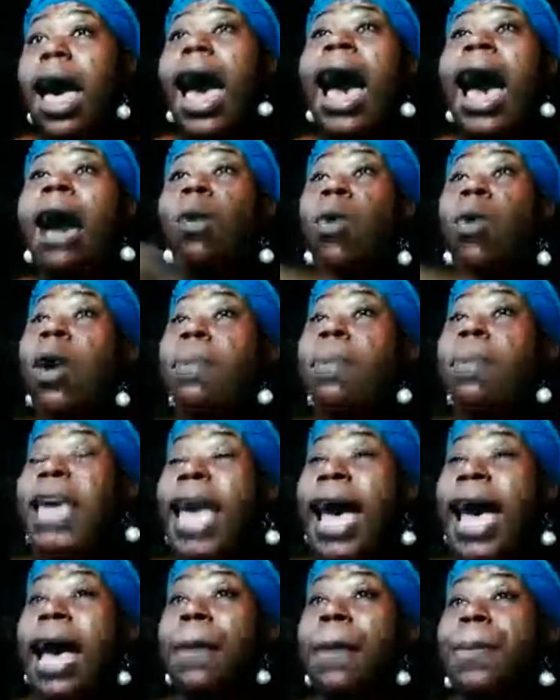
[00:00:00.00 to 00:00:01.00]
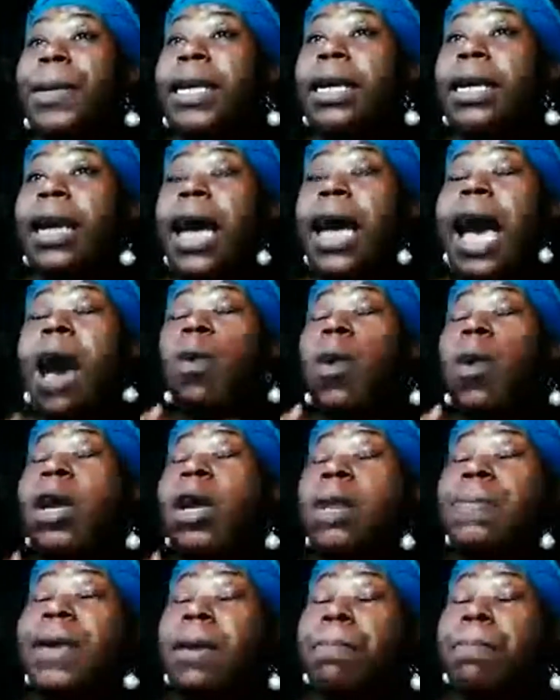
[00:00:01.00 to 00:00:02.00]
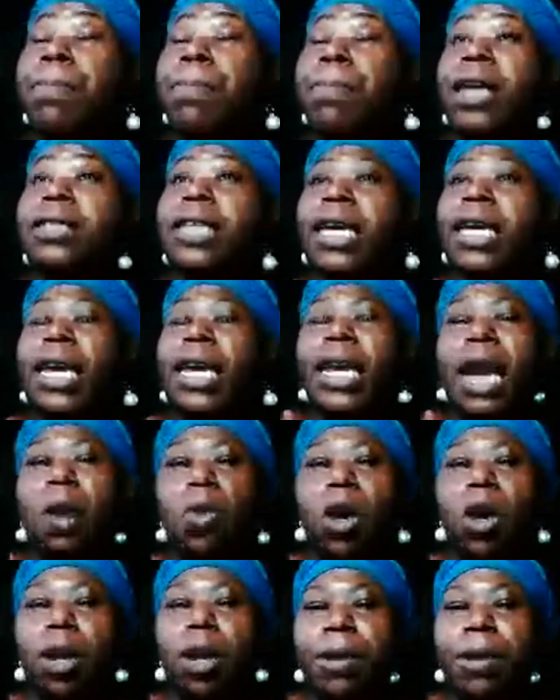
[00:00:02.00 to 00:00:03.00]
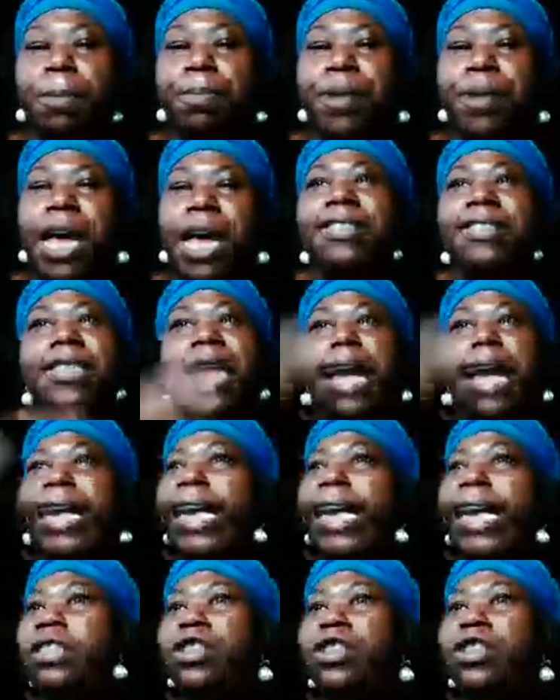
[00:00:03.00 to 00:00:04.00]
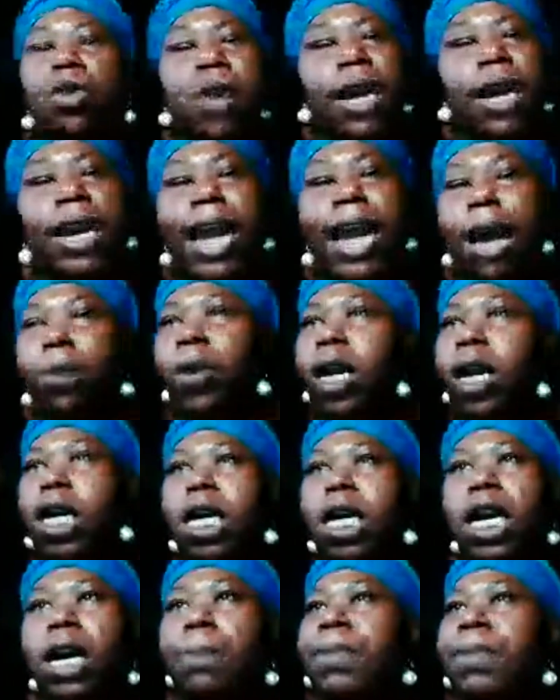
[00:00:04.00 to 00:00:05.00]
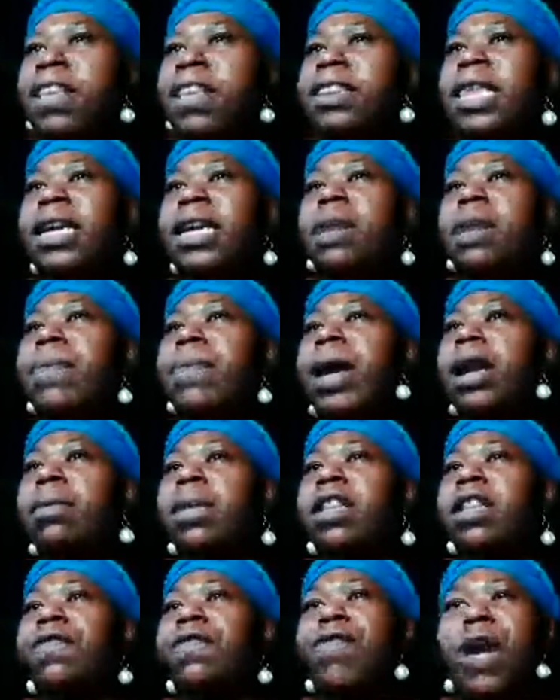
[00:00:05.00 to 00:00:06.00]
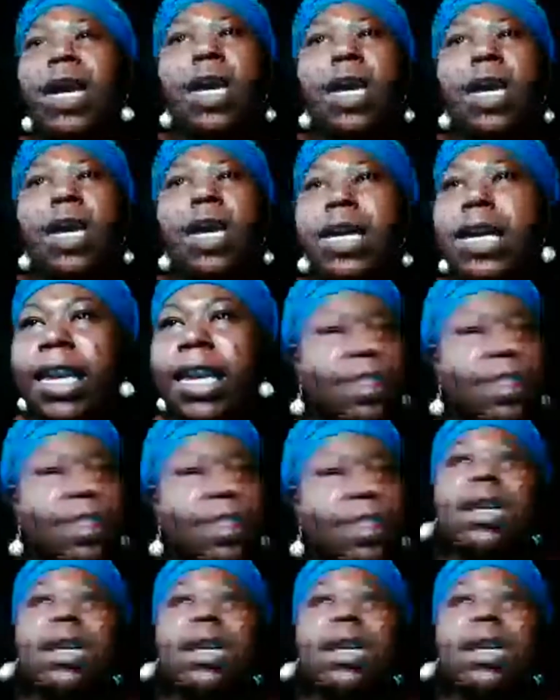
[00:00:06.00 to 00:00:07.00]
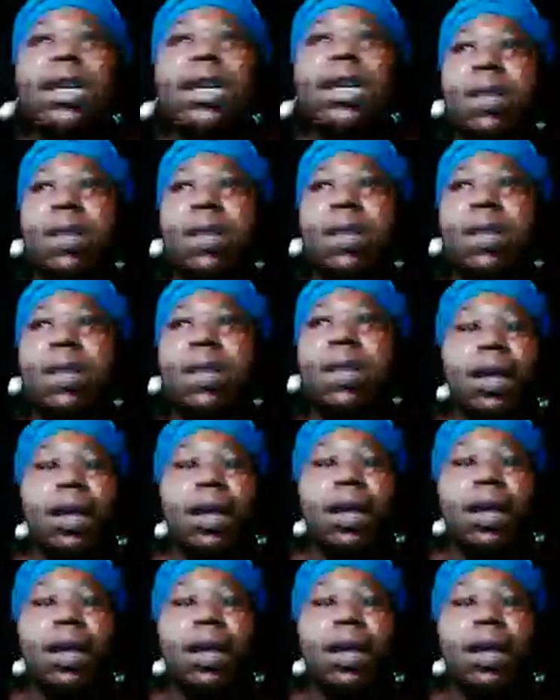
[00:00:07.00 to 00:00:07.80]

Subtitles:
I want to be happy, I want to be abundant, and I want to be blessed. And I can't do none of that with a could be thinking about it motherfucker and a keep thinking about it motherfucker.